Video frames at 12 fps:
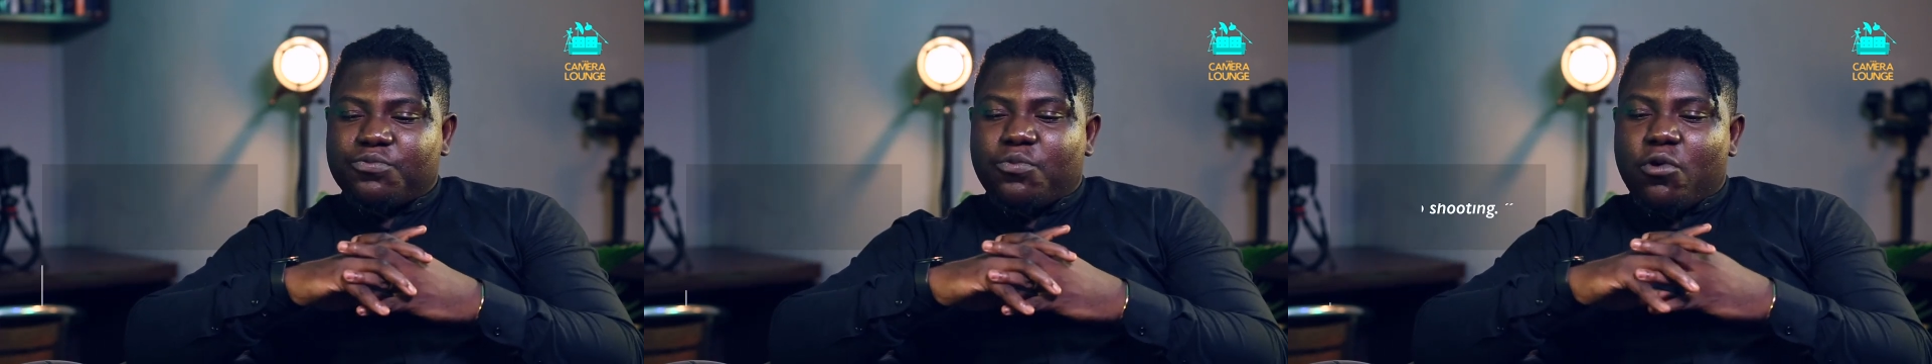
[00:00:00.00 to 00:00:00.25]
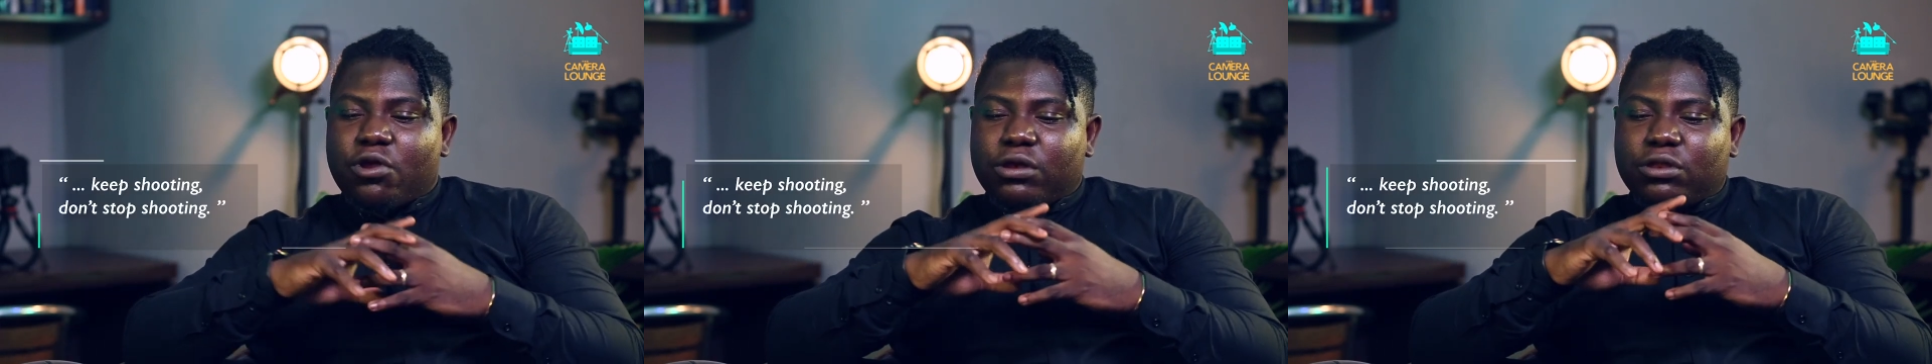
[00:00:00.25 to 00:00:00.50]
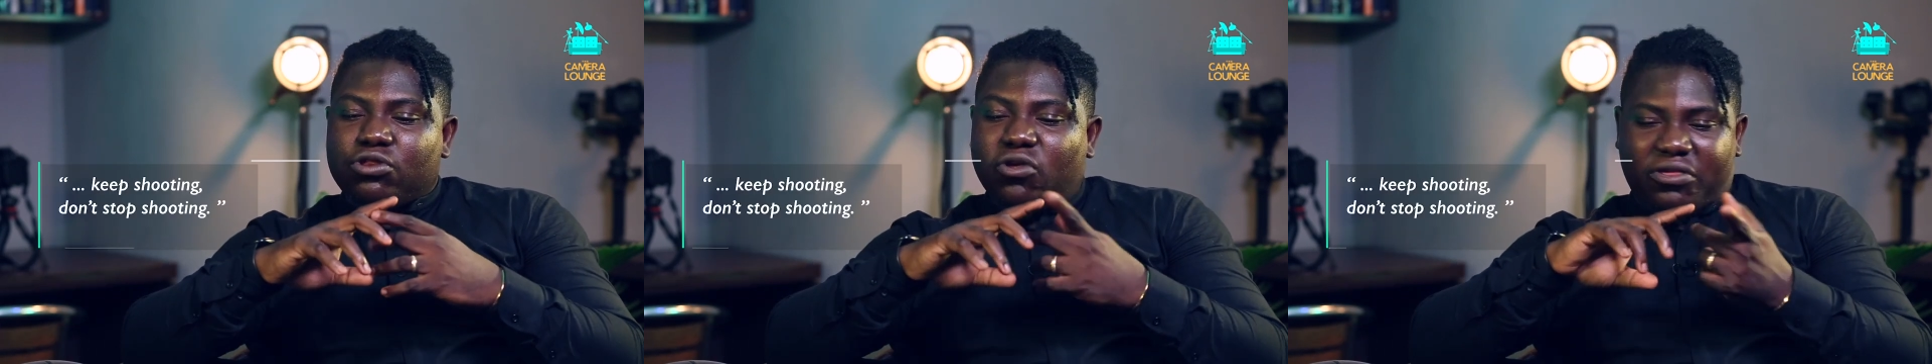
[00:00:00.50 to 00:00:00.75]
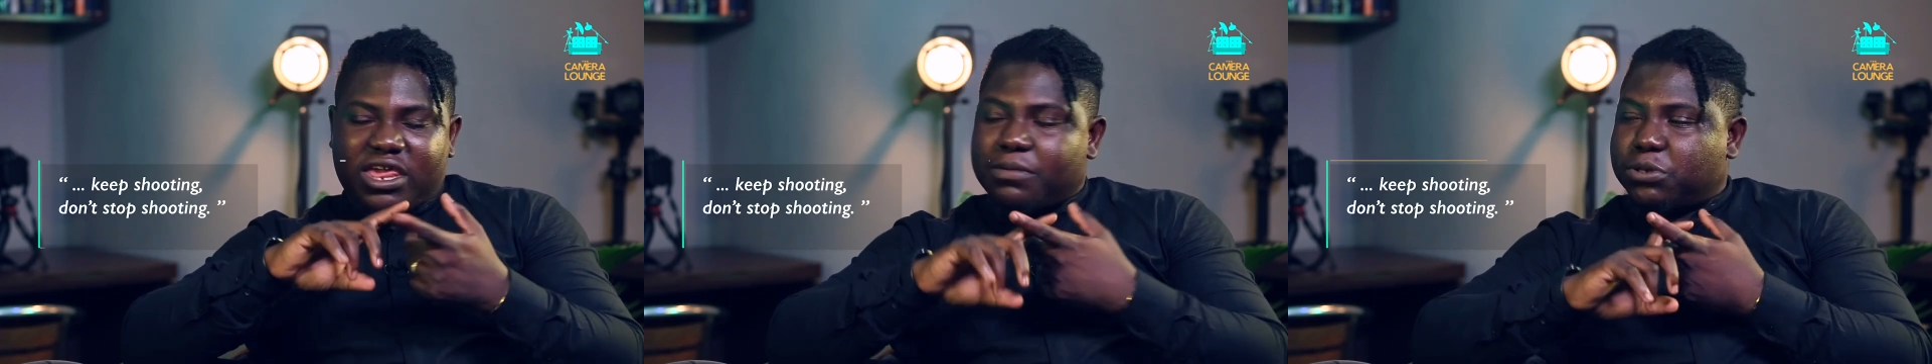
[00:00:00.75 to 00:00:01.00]
one,
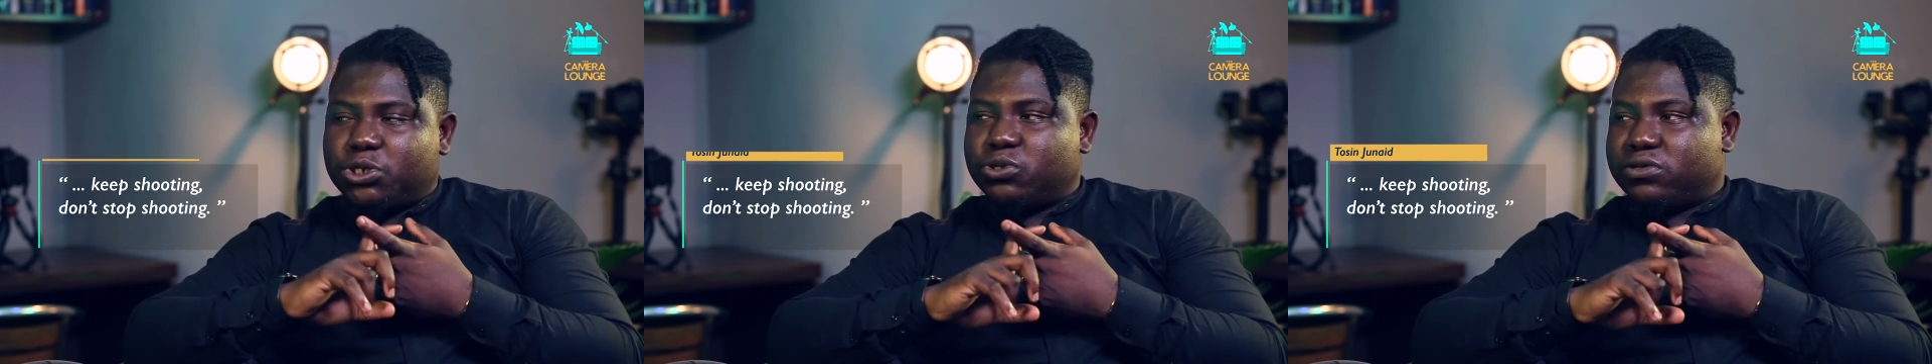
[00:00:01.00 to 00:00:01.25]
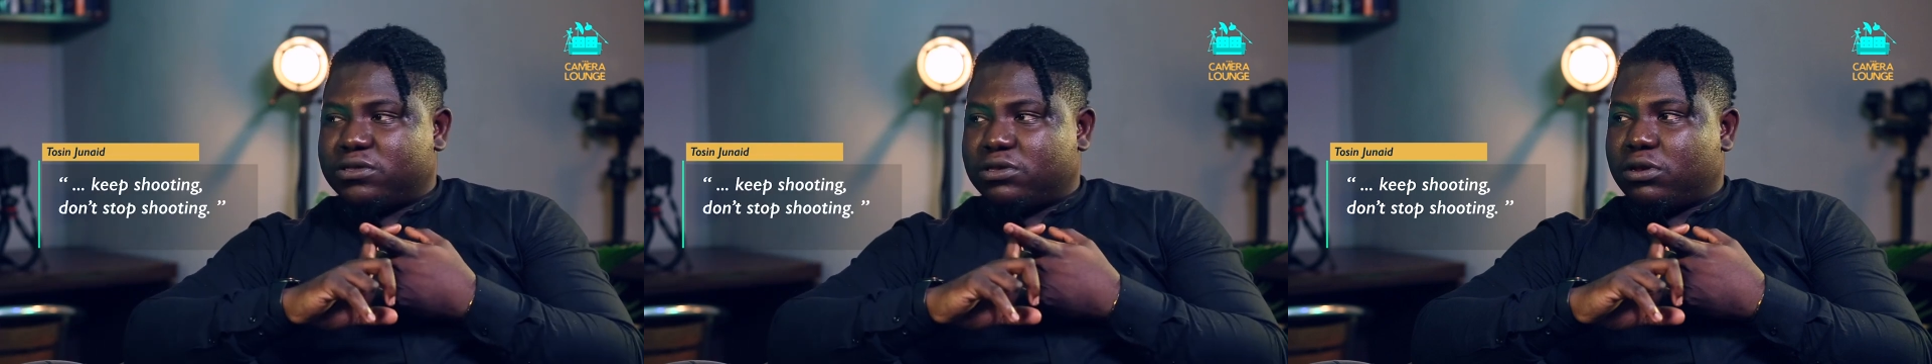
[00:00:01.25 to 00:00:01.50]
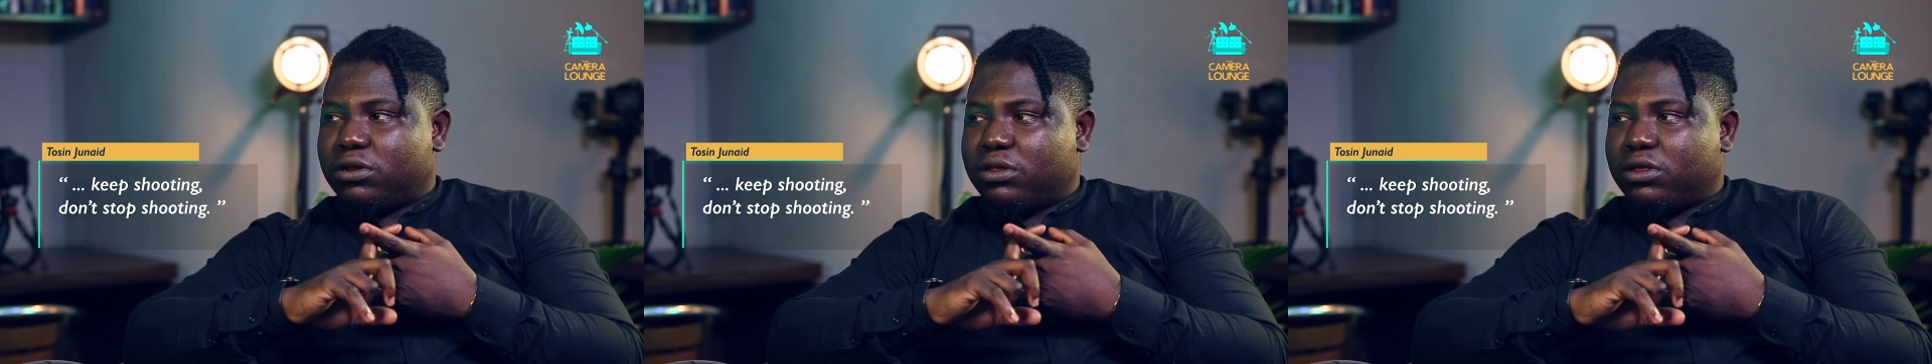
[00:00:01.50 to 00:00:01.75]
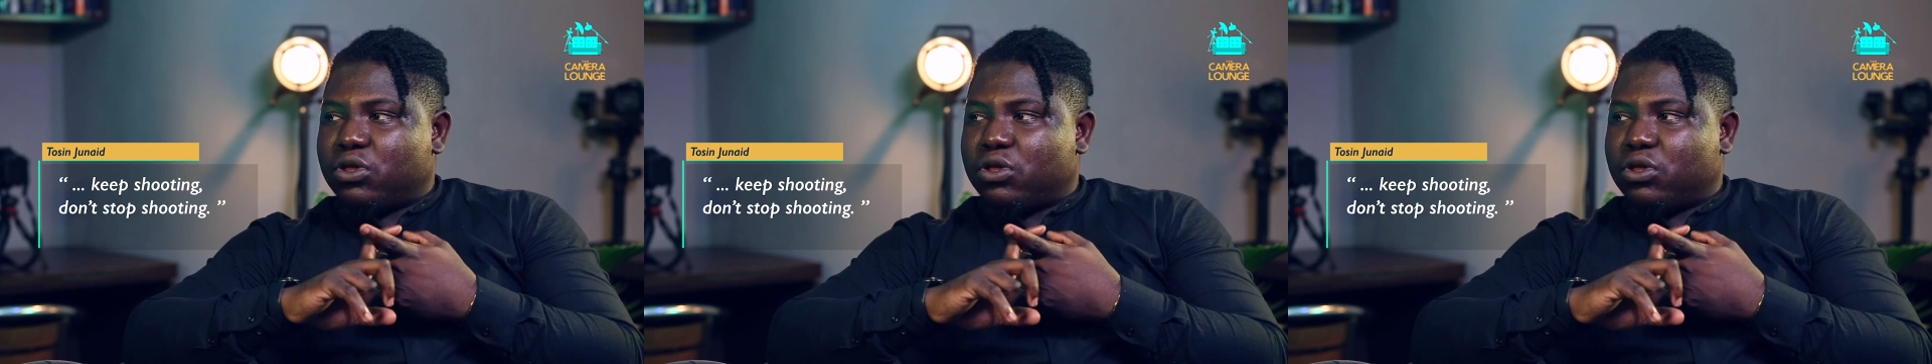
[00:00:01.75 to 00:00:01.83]
just keep shooting,